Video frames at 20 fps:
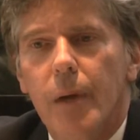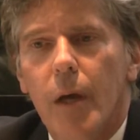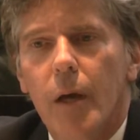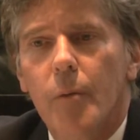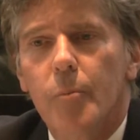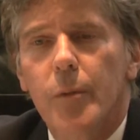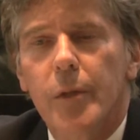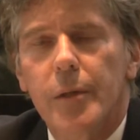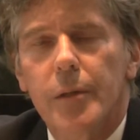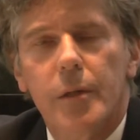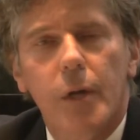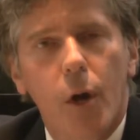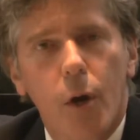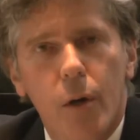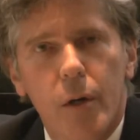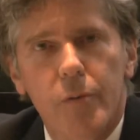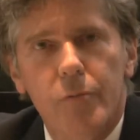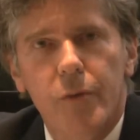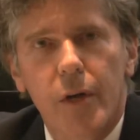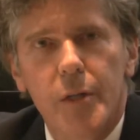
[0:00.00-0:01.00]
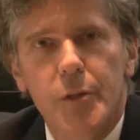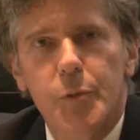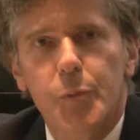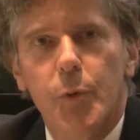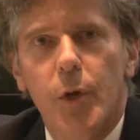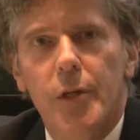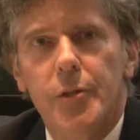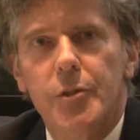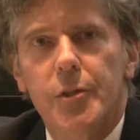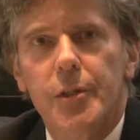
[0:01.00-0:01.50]
I'm the current vice
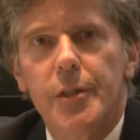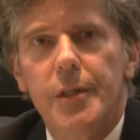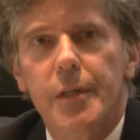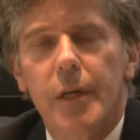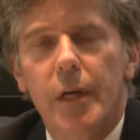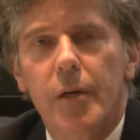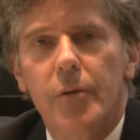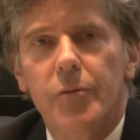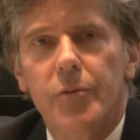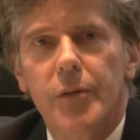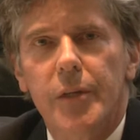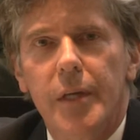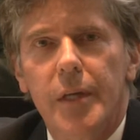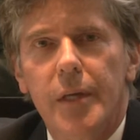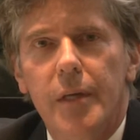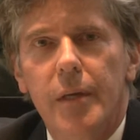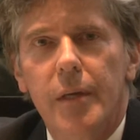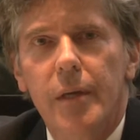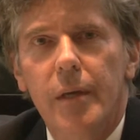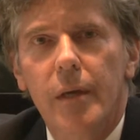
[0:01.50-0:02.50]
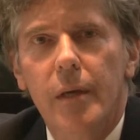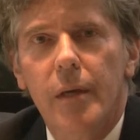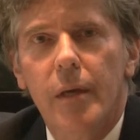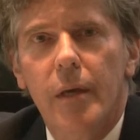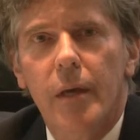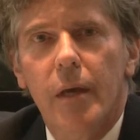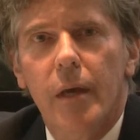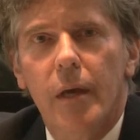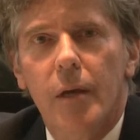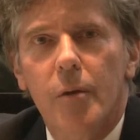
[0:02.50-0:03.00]
president of the
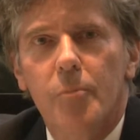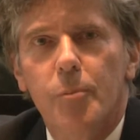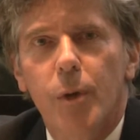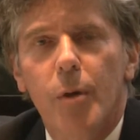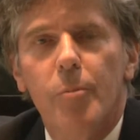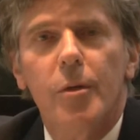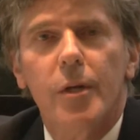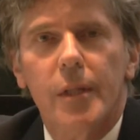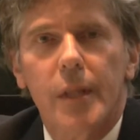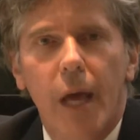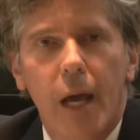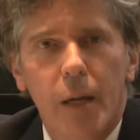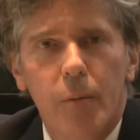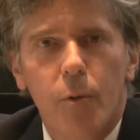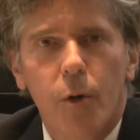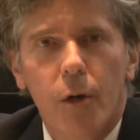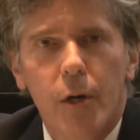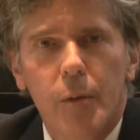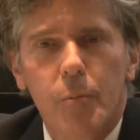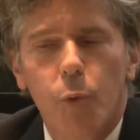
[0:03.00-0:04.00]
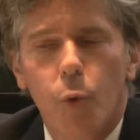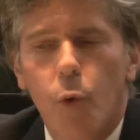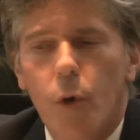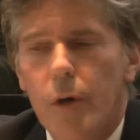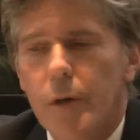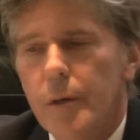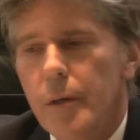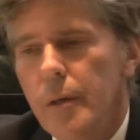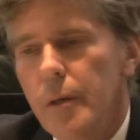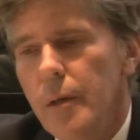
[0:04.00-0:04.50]
public library
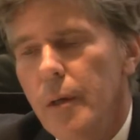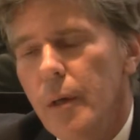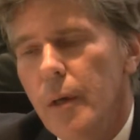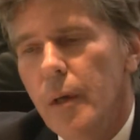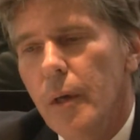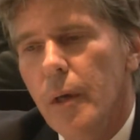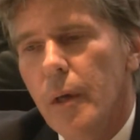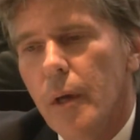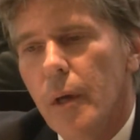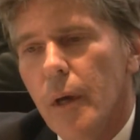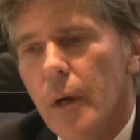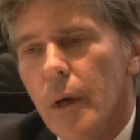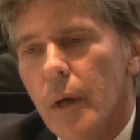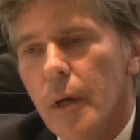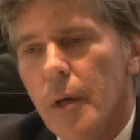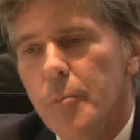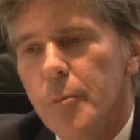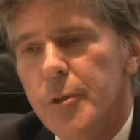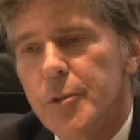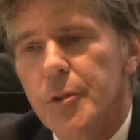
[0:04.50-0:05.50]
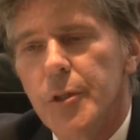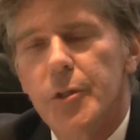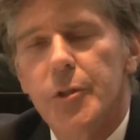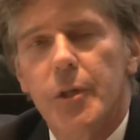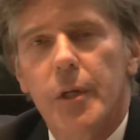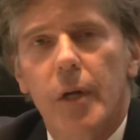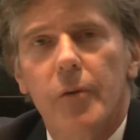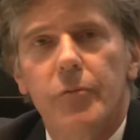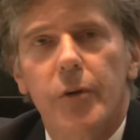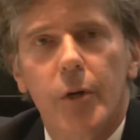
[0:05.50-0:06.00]
board,
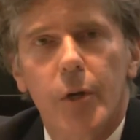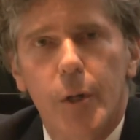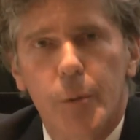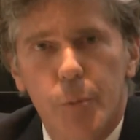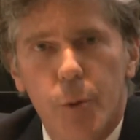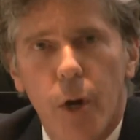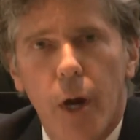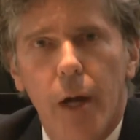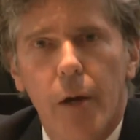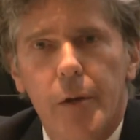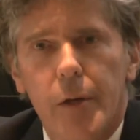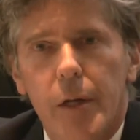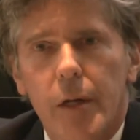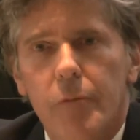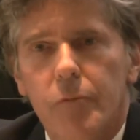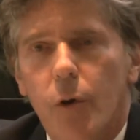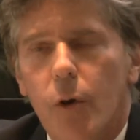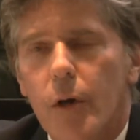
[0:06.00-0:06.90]
position I'm very proud of.